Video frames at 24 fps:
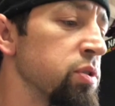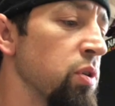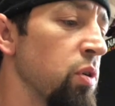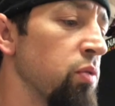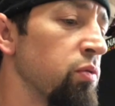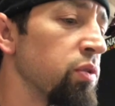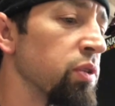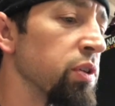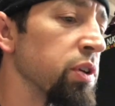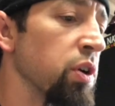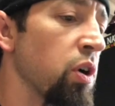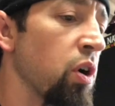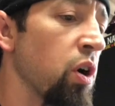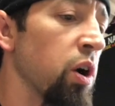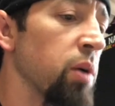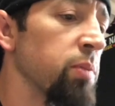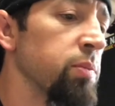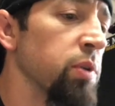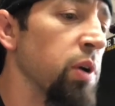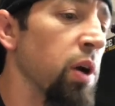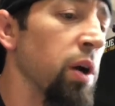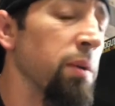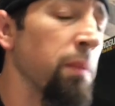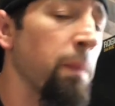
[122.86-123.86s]
no really
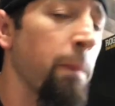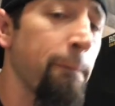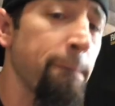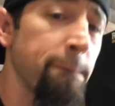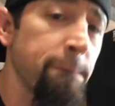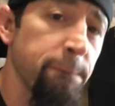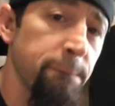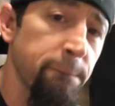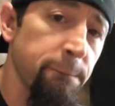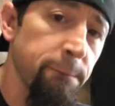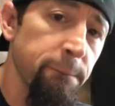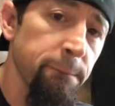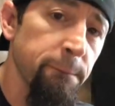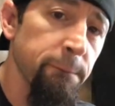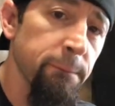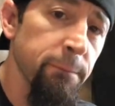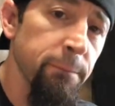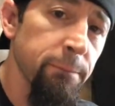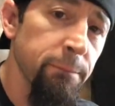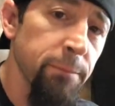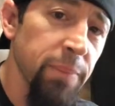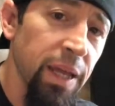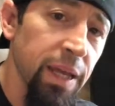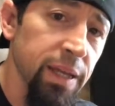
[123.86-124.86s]
harm done.
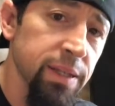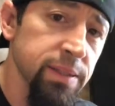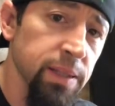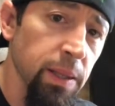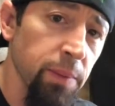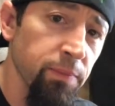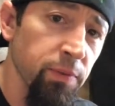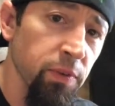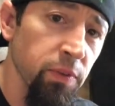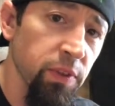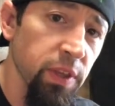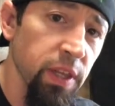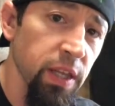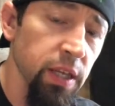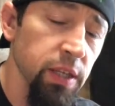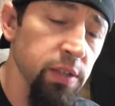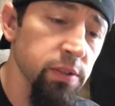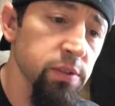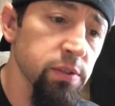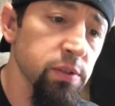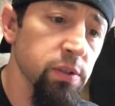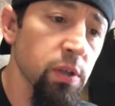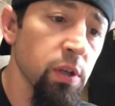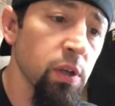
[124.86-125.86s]
Except for
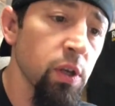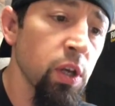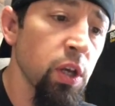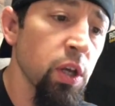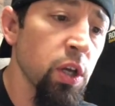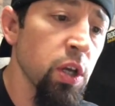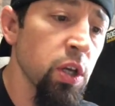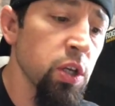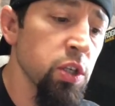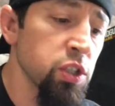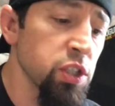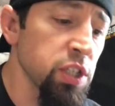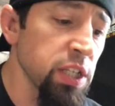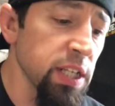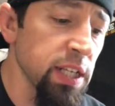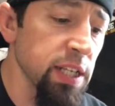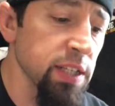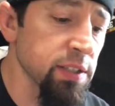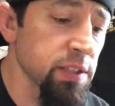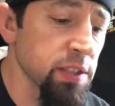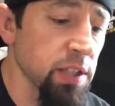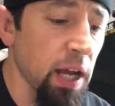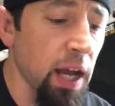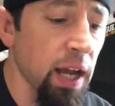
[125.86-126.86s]
this. She
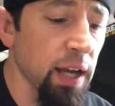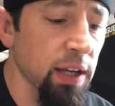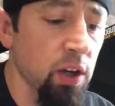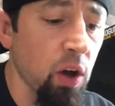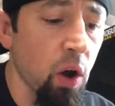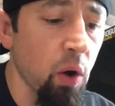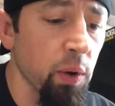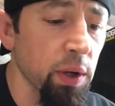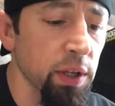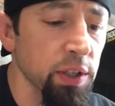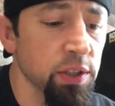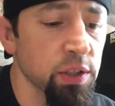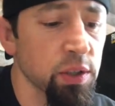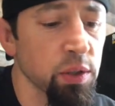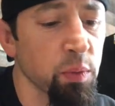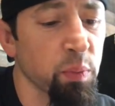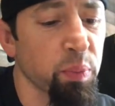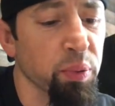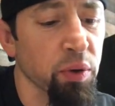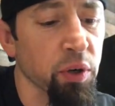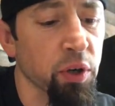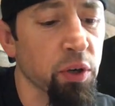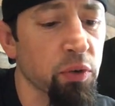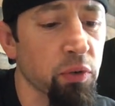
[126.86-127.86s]
is not going to
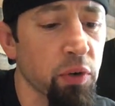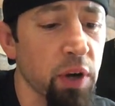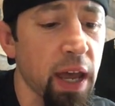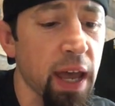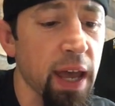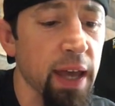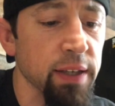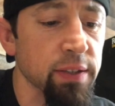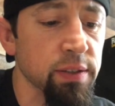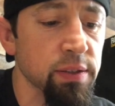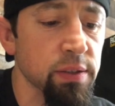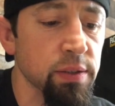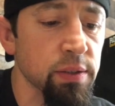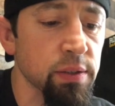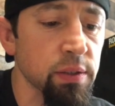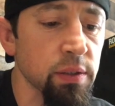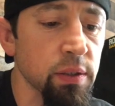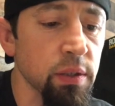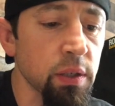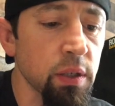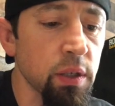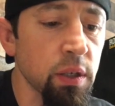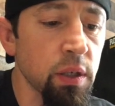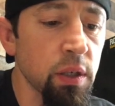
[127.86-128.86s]
progress
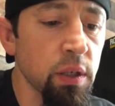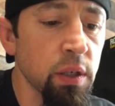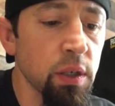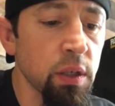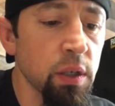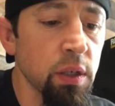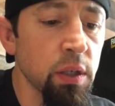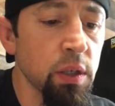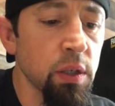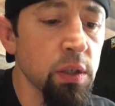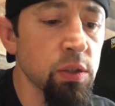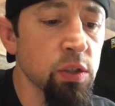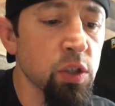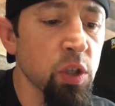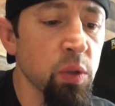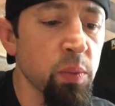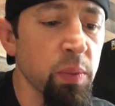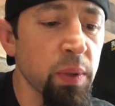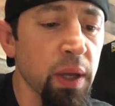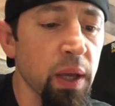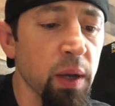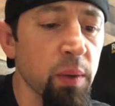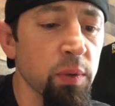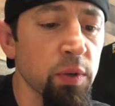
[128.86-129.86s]
to
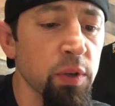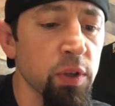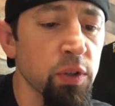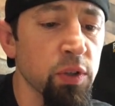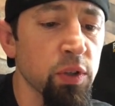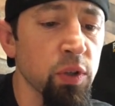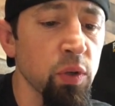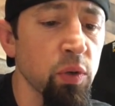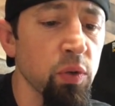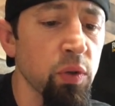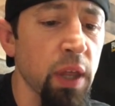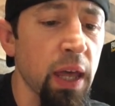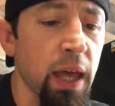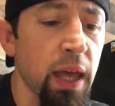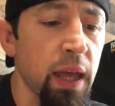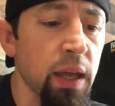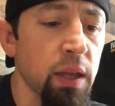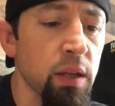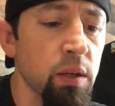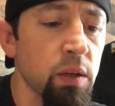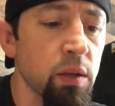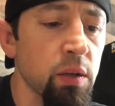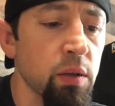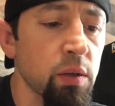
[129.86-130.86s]
be able to do
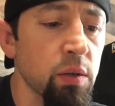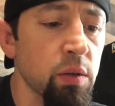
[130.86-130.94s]
that